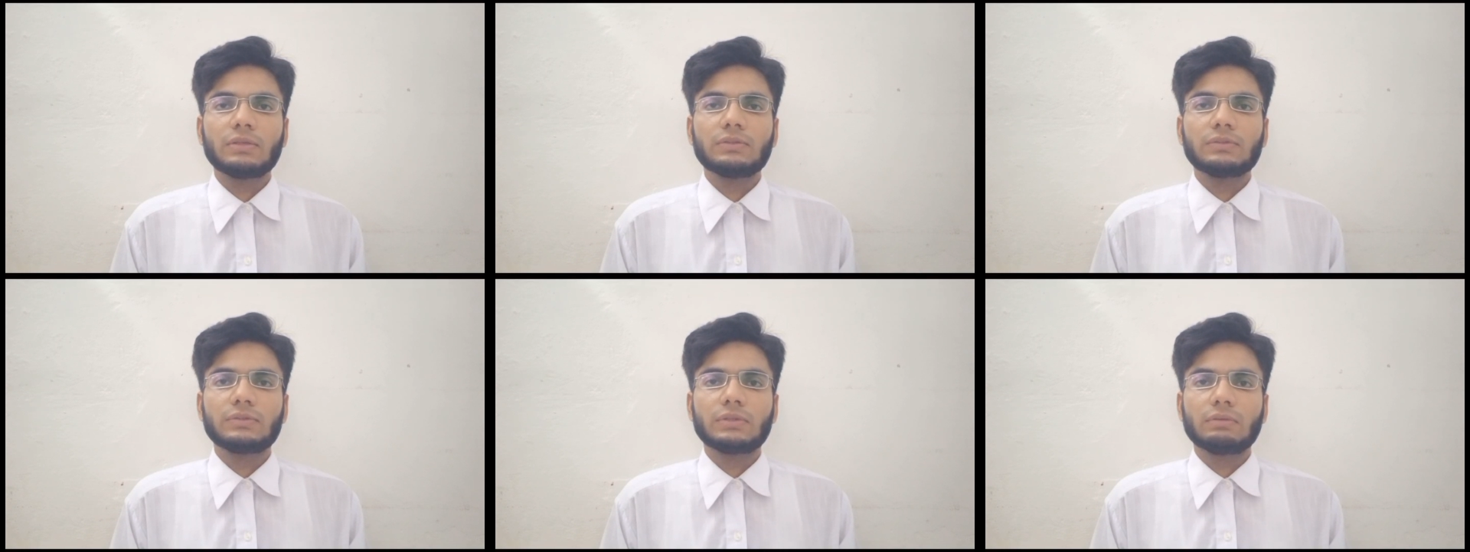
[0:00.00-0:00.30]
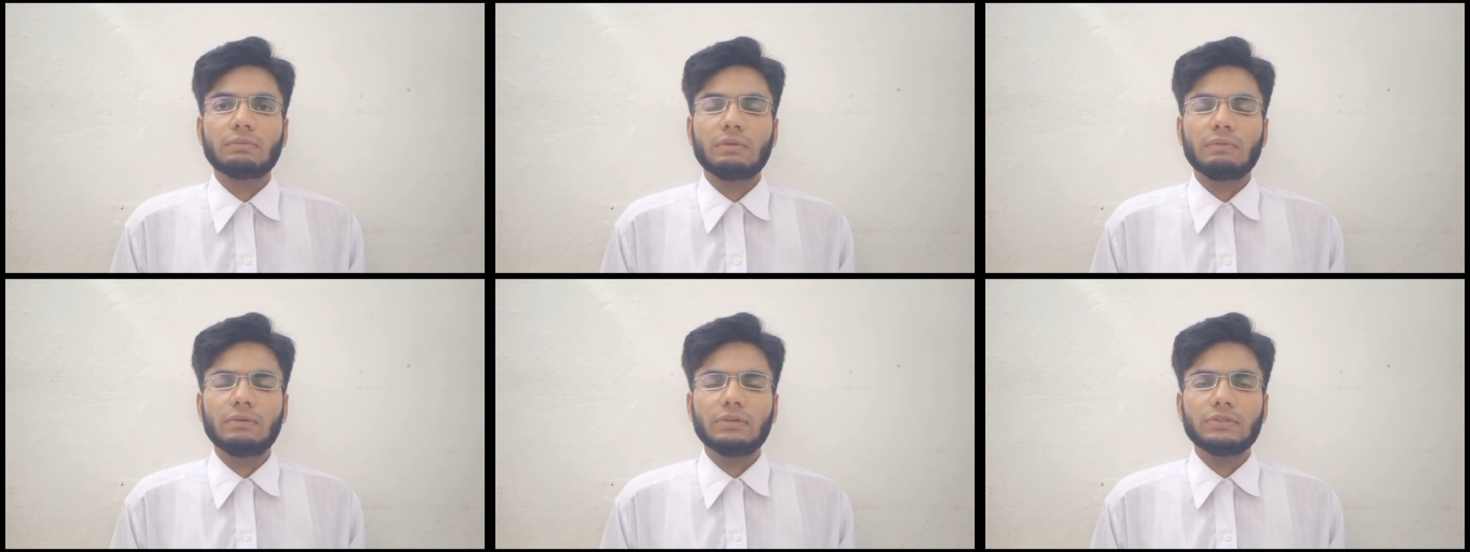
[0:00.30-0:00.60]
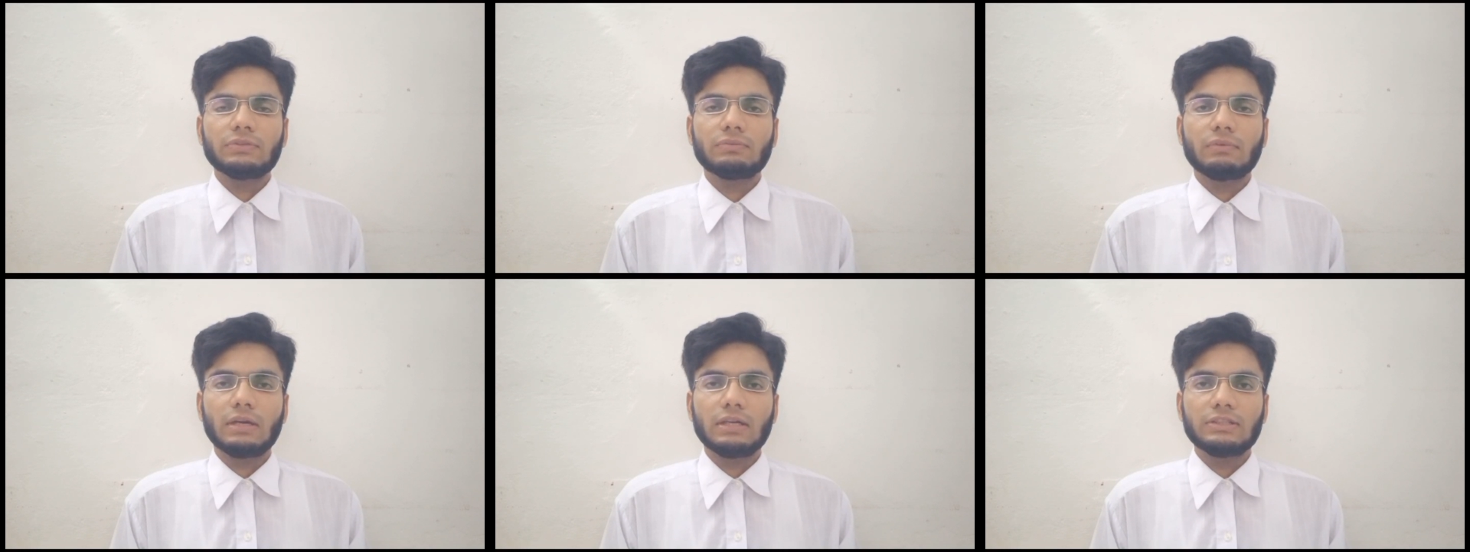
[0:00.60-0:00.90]
So
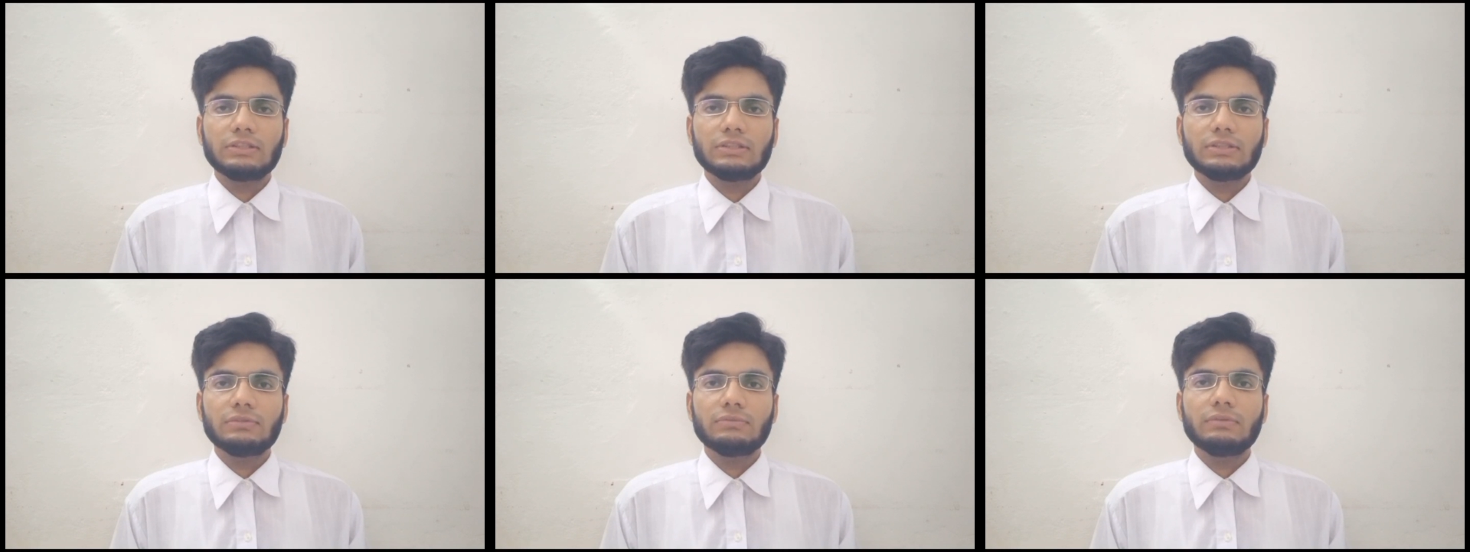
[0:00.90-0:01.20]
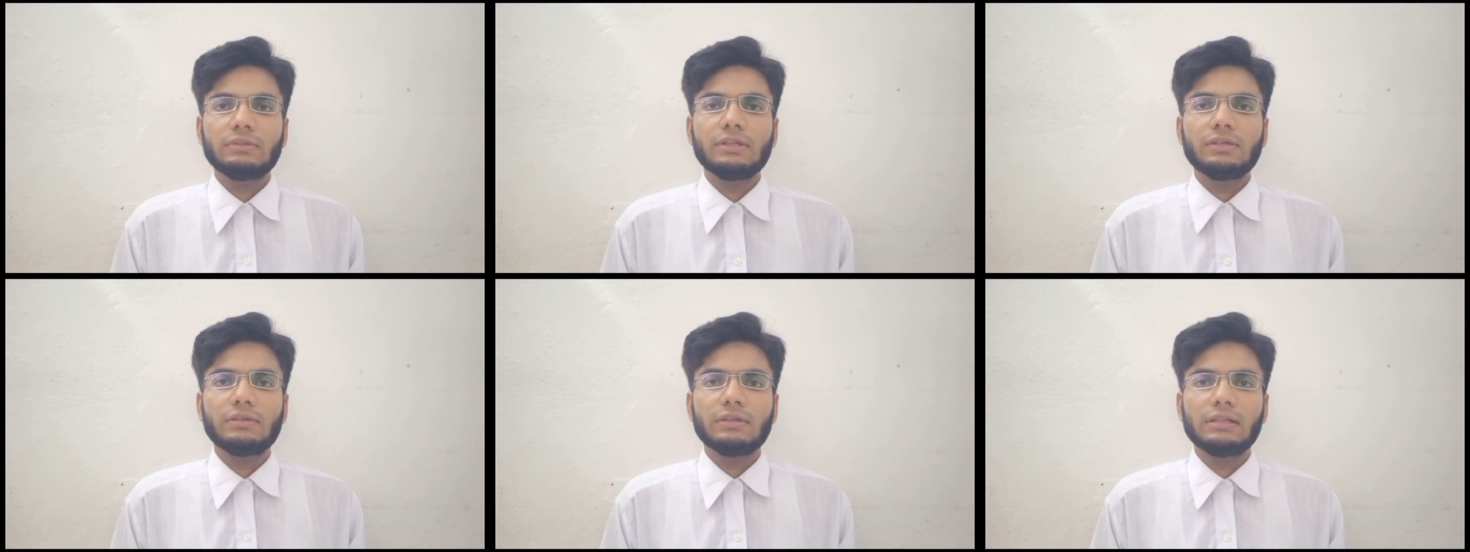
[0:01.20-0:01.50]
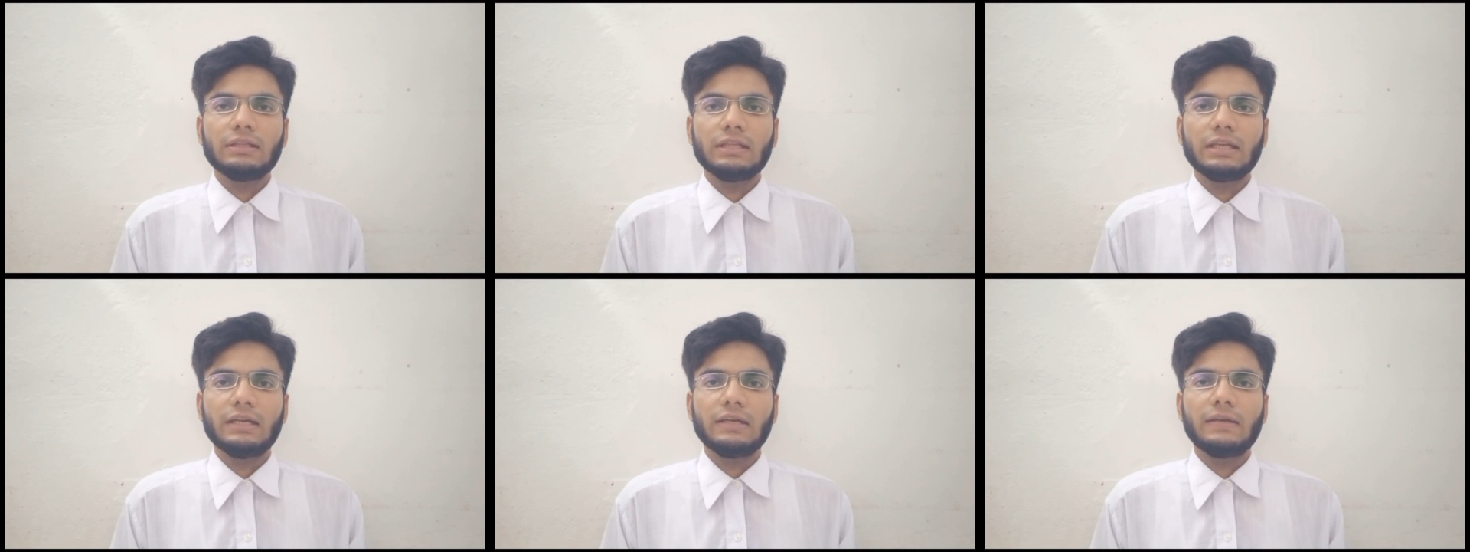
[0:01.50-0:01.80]
viewers, watch this video
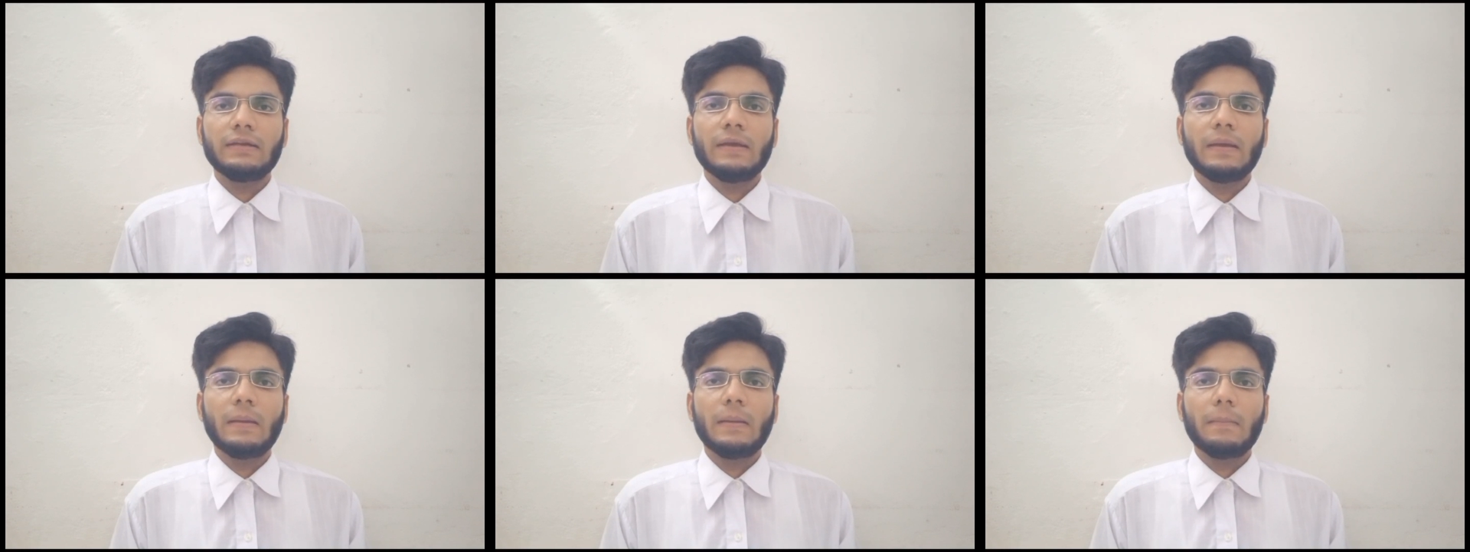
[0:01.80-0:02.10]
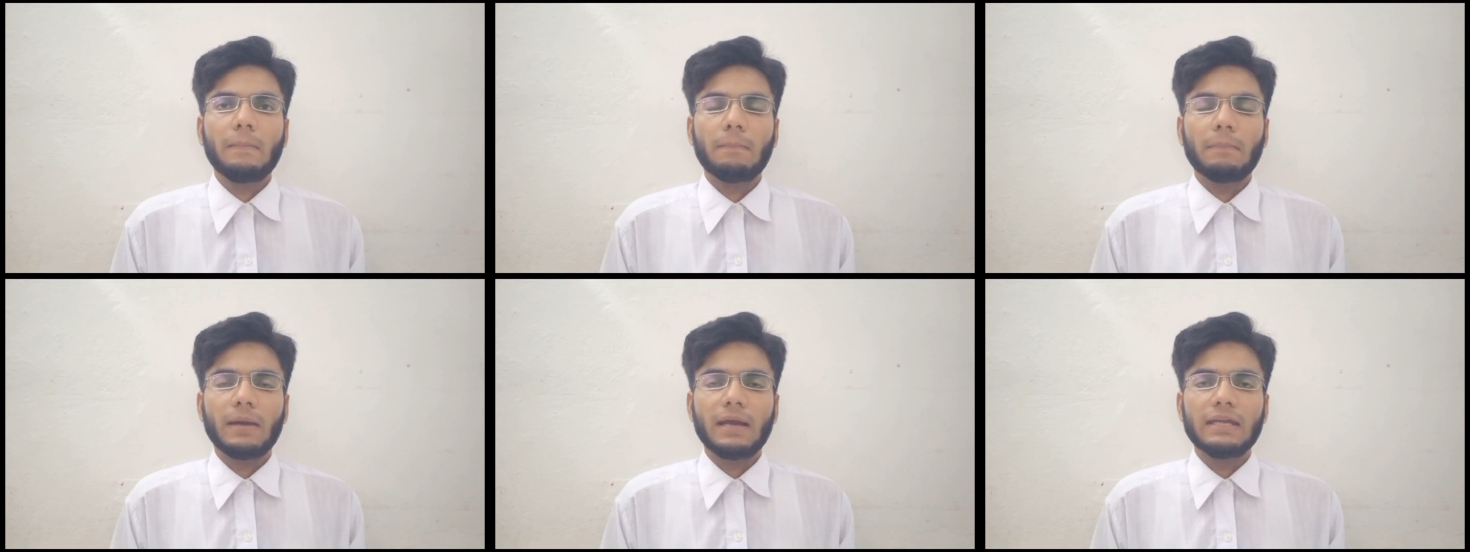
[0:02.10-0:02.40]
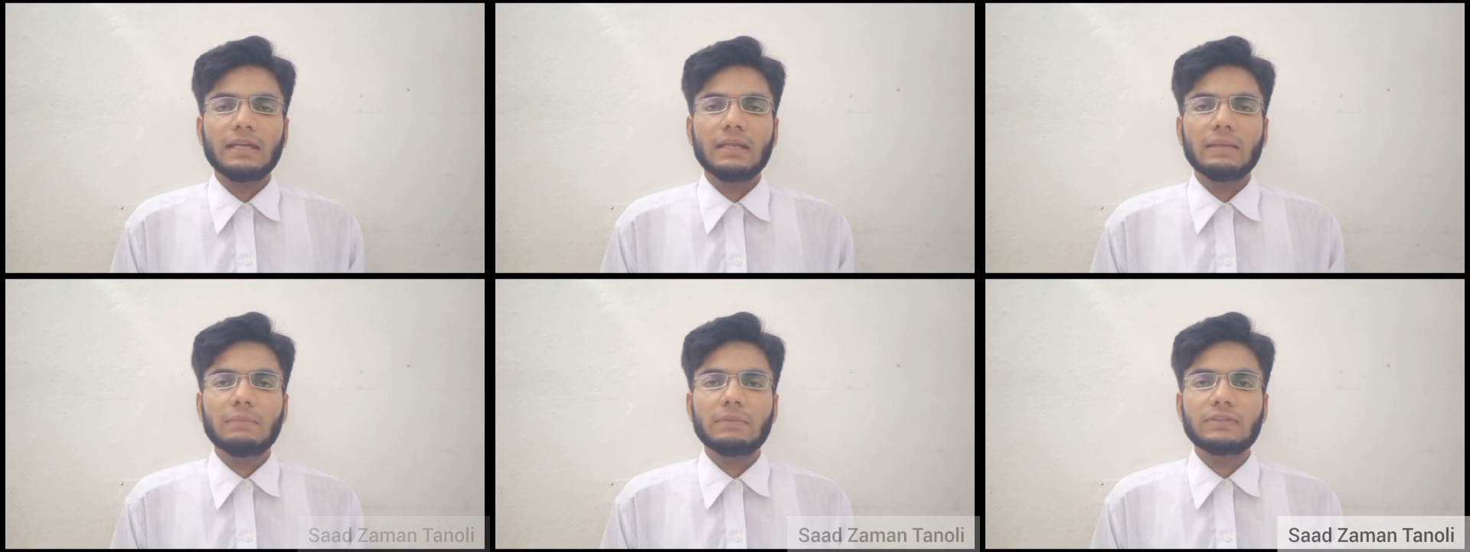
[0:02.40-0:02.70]
till then. My
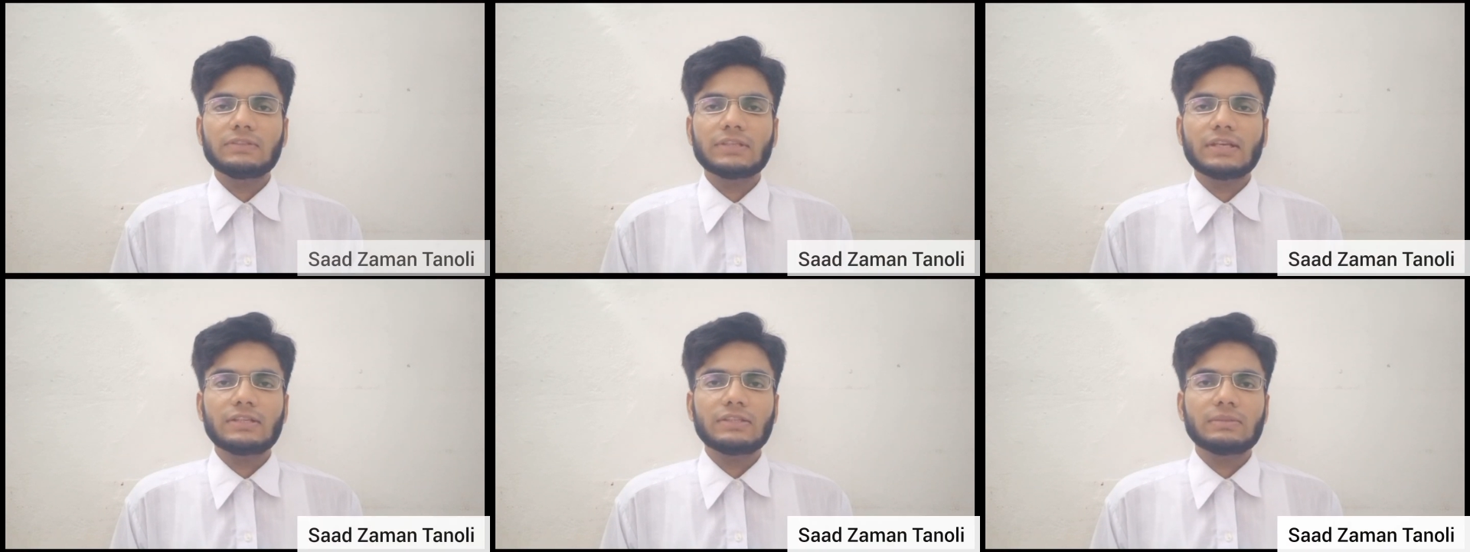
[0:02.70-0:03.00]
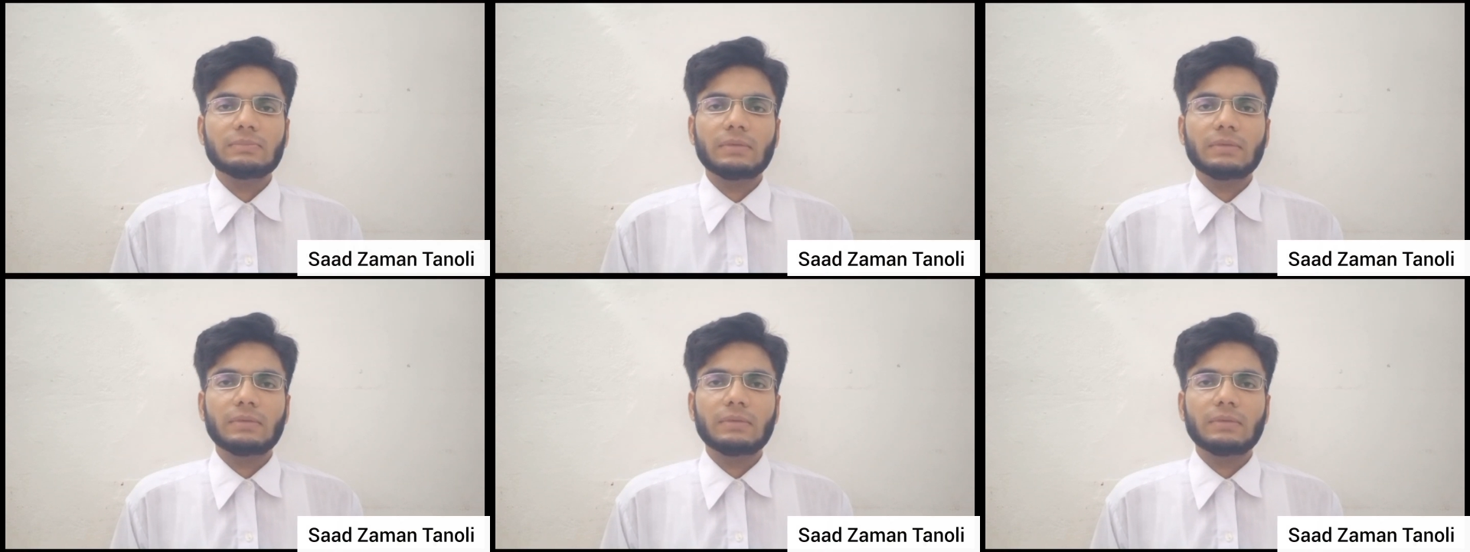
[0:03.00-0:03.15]
name is Azam